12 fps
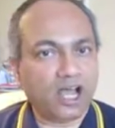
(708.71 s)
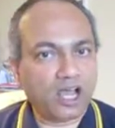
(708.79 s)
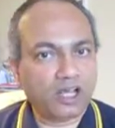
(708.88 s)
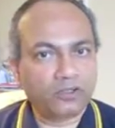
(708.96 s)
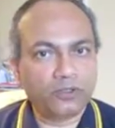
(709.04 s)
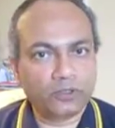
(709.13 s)

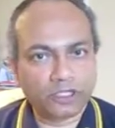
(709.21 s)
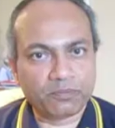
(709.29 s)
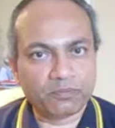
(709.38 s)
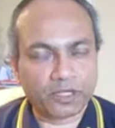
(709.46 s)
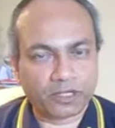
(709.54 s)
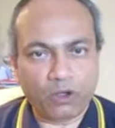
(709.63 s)
unknown
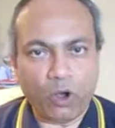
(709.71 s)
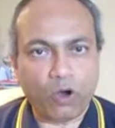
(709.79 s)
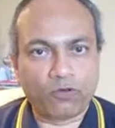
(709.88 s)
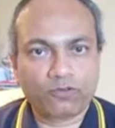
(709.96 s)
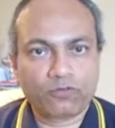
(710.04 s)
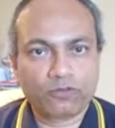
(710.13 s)
number
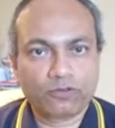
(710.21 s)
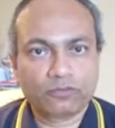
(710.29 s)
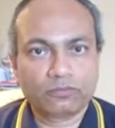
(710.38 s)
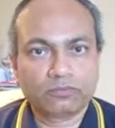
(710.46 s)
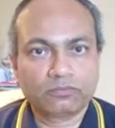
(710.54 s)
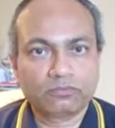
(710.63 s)
of
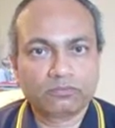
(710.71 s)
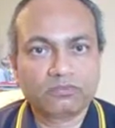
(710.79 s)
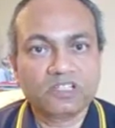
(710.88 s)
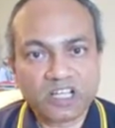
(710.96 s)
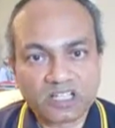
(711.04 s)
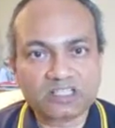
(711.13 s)

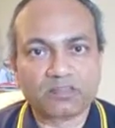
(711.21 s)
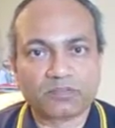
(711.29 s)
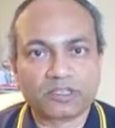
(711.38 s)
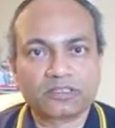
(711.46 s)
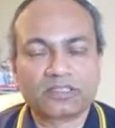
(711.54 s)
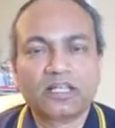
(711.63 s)

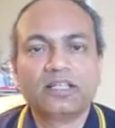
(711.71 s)
customers.